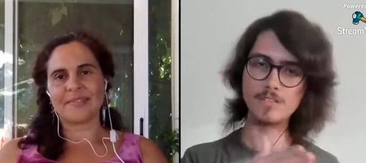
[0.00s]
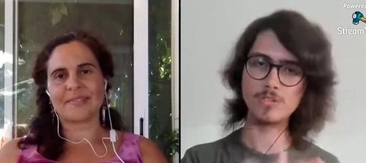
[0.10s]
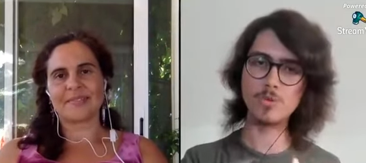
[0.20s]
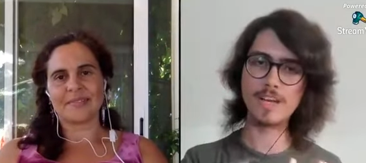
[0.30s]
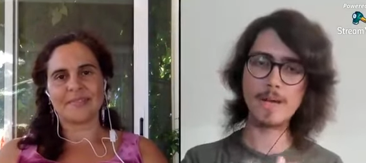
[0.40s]

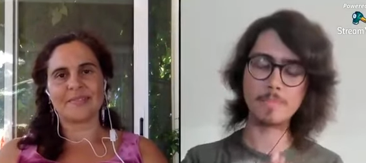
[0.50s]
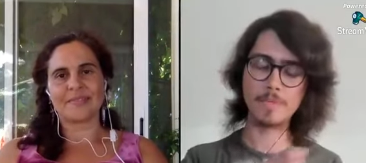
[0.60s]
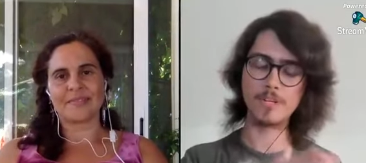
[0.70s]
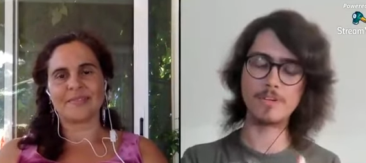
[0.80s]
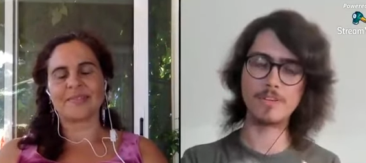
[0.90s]
Speaker 1: do a gap
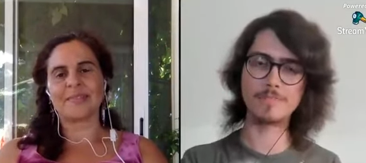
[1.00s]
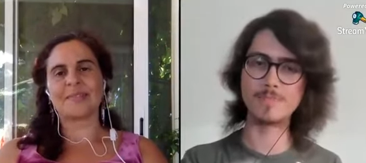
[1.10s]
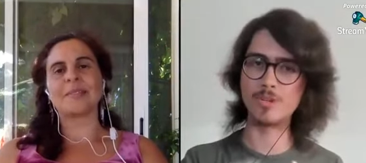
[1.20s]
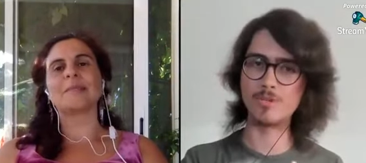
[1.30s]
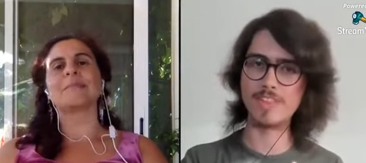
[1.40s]
year,
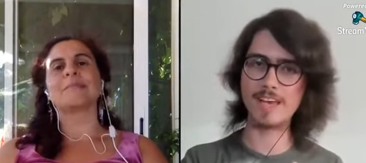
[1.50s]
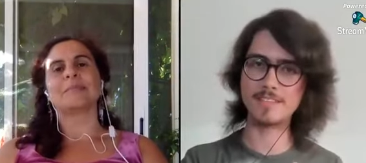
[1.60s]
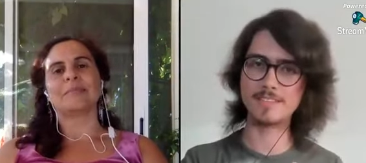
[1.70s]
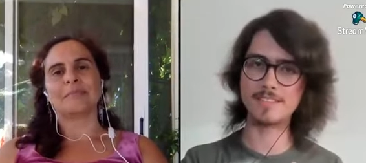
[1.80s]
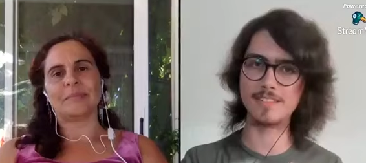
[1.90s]
so
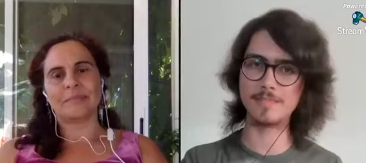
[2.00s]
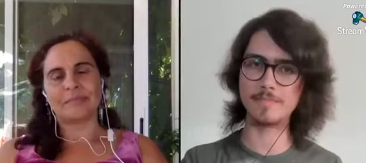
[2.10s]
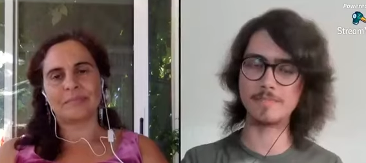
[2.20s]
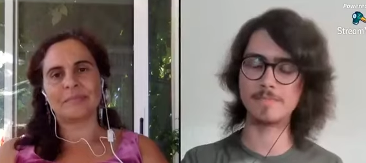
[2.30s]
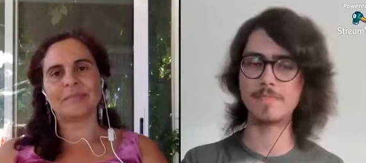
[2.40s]
that
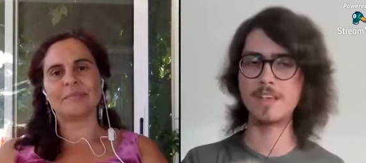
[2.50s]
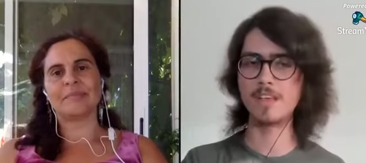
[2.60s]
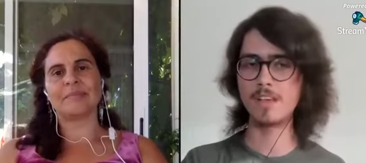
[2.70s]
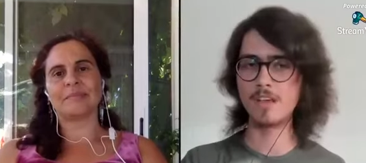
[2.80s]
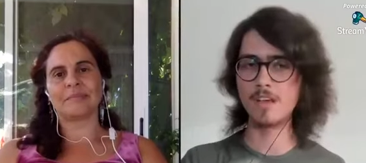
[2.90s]

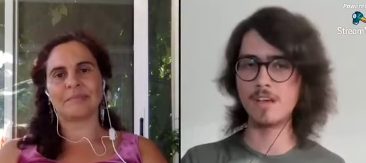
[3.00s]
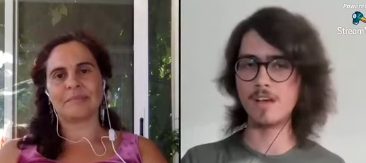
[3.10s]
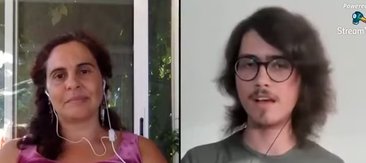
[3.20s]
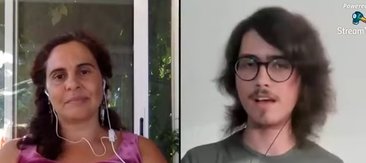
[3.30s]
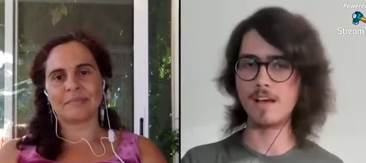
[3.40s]

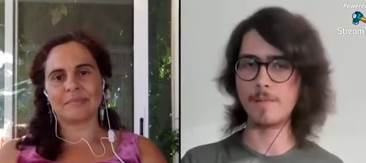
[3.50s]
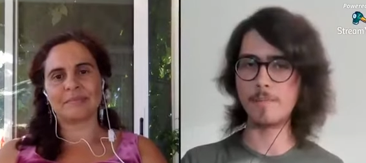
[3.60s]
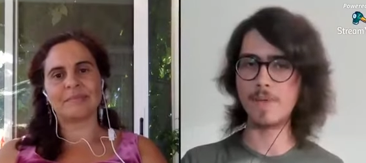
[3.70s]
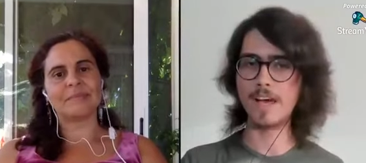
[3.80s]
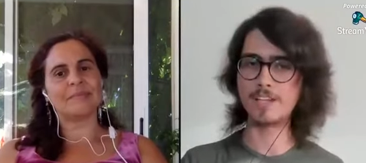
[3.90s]

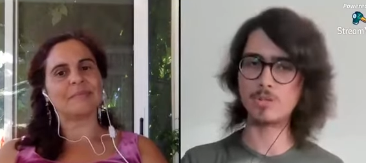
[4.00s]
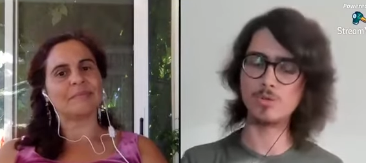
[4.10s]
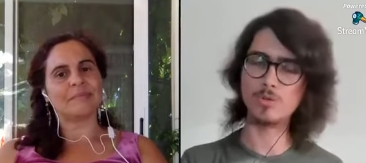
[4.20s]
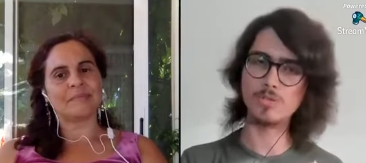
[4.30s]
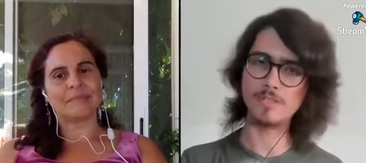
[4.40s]
I
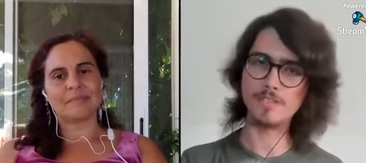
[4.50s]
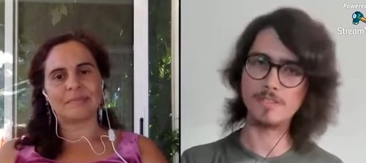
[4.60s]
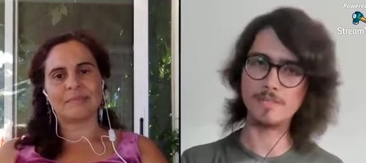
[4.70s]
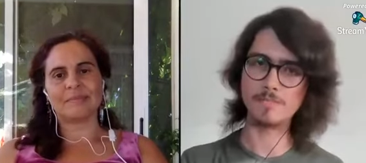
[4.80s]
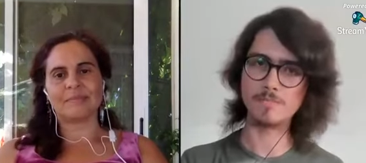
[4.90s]
could
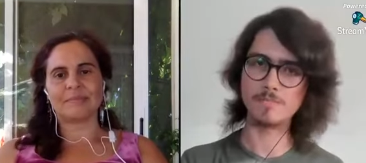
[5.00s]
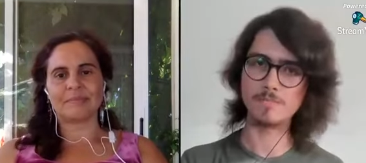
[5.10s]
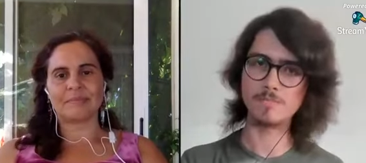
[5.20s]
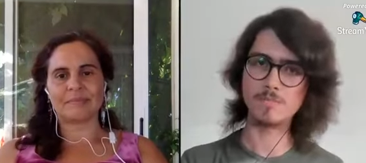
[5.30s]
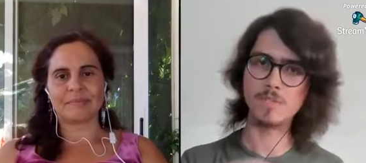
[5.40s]

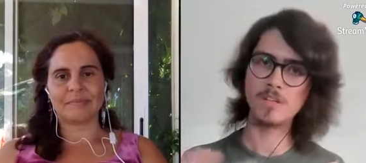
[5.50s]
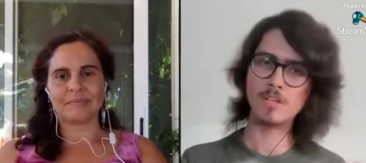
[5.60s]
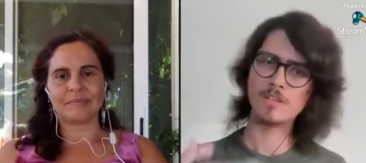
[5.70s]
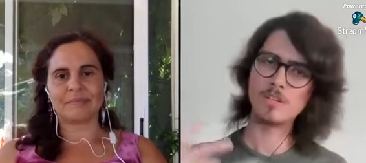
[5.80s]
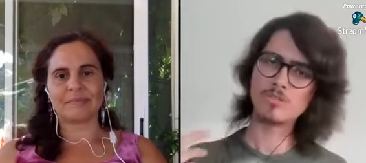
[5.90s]

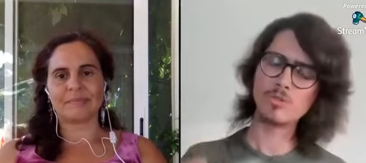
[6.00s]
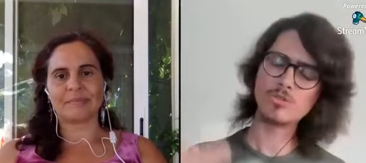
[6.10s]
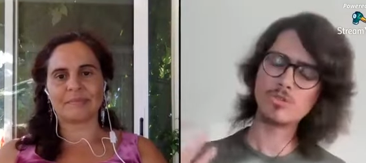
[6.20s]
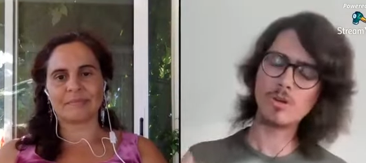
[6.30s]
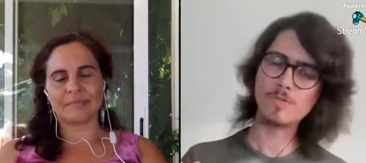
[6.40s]

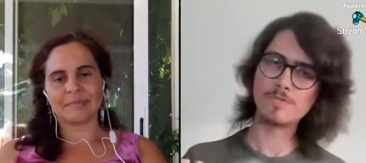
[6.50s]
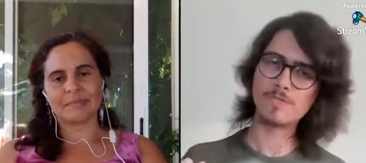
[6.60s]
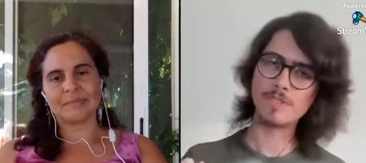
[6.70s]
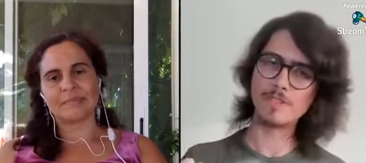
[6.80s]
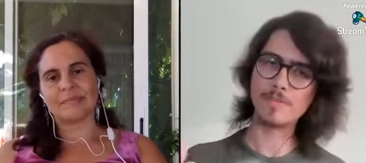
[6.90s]
sort of,
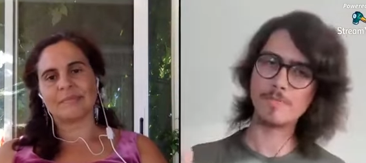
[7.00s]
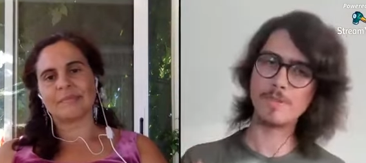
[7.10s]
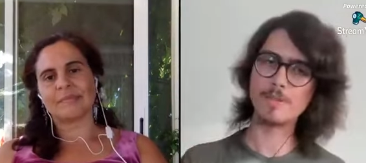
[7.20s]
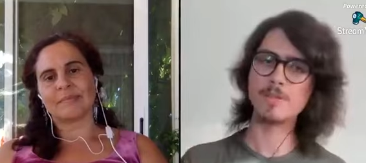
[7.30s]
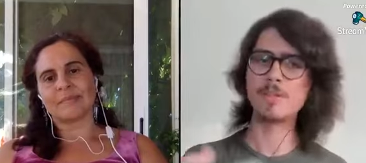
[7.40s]

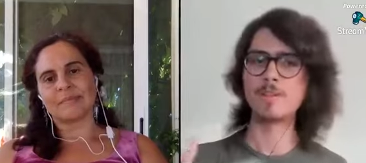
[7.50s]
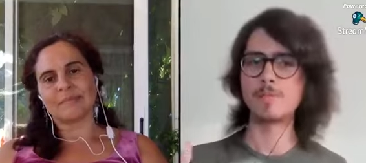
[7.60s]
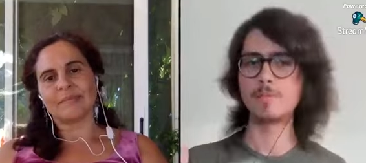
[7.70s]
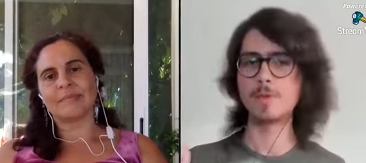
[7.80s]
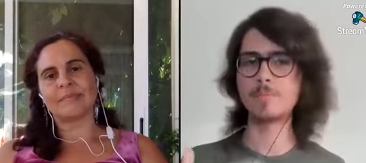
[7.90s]

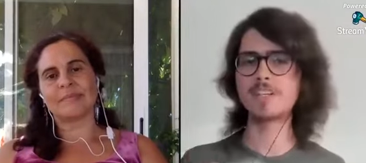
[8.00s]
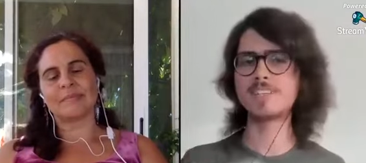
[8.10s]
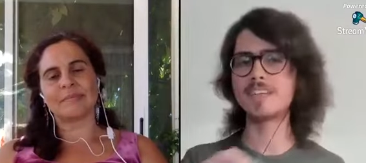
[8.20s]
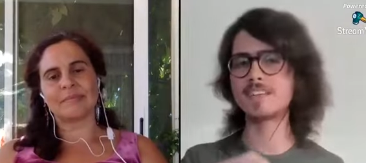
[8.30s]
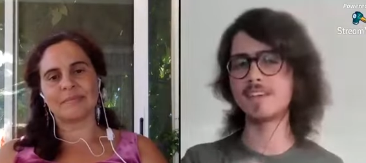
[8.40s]
because
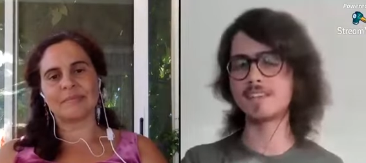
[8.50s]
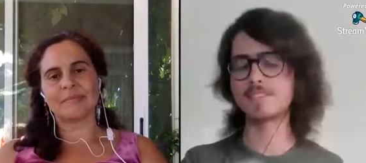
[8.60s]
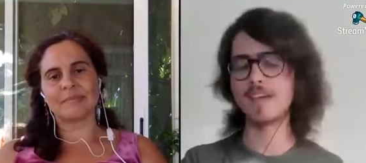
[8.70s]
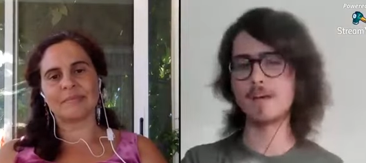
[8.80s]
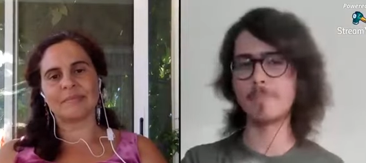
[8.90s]
at that
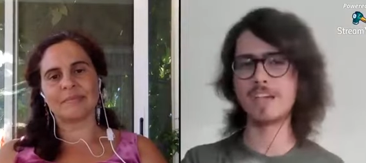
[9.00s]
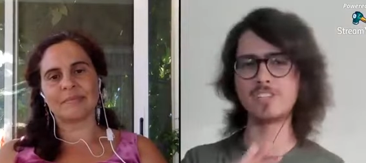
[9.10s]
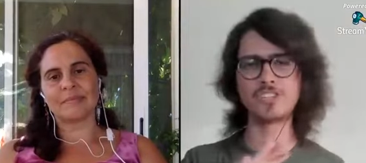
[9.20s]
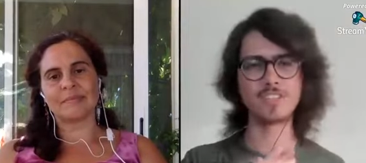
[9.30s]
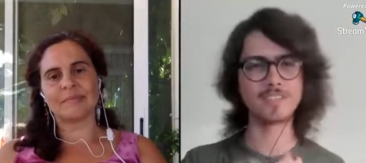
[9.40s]
time I
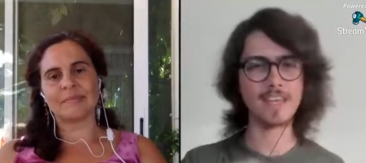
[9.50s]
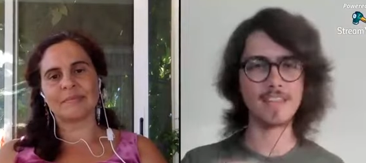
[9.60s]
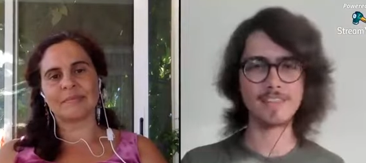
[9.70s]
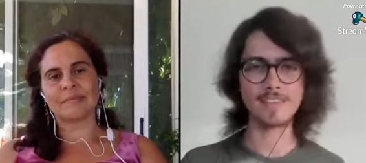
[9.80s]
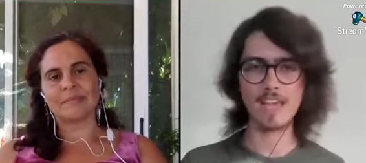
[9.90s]
just
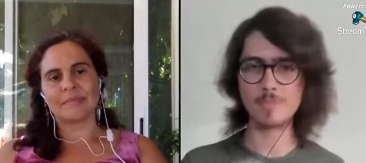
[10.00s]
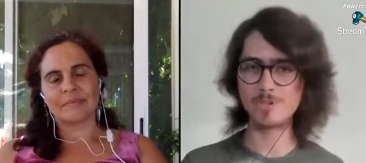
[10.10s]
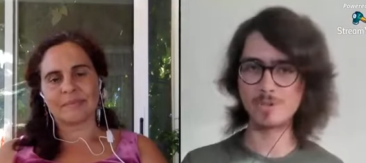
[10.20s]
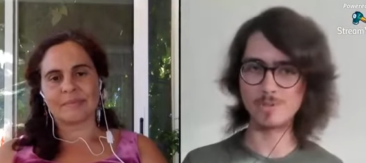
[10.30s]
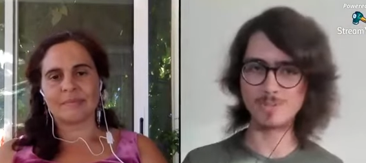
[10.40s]
had
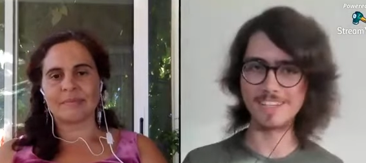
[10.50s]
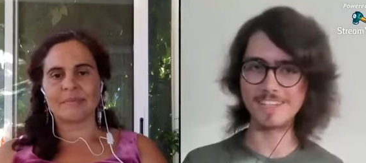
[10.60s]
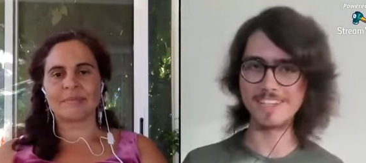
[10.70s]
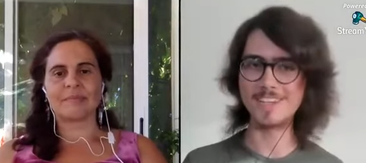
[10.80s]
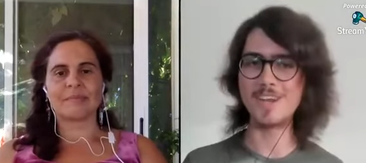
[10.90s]

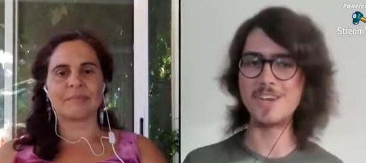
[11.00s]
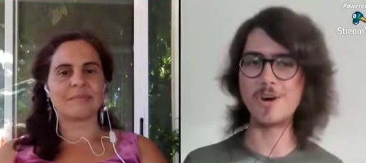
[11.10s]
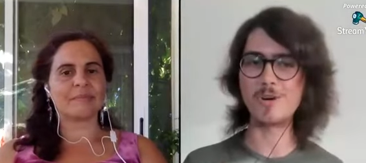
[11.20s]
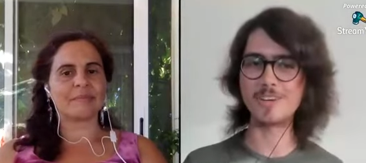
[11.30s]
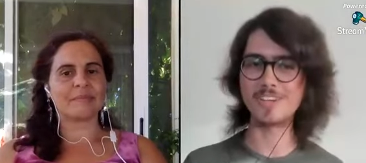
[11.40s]
absolutely
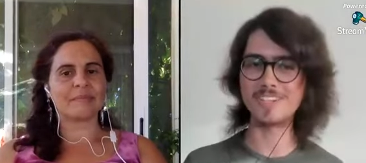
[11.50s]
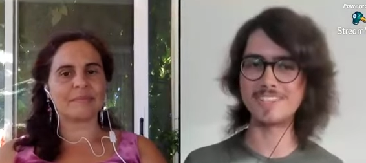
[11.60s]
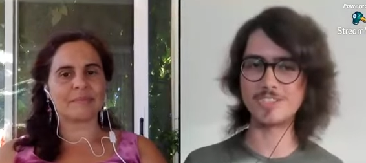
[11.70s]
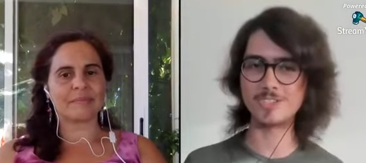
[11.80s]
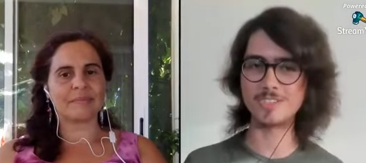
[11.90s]
no
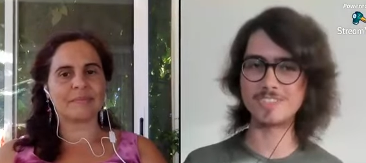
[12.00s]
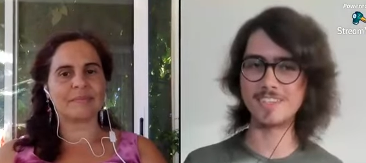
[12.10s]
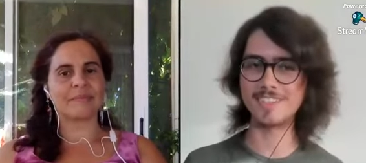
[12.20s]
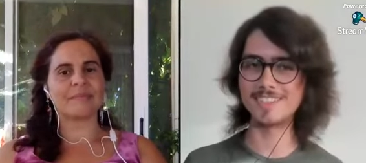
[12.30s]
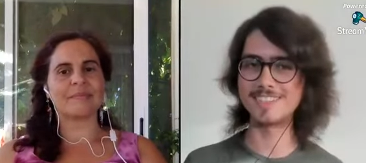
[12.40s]
organization
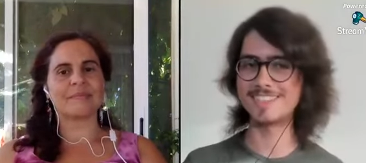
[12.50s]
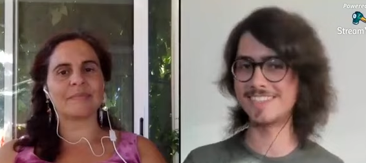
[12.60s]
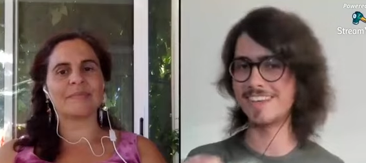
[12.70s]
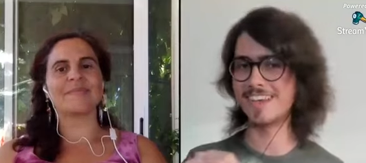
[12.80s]
skills.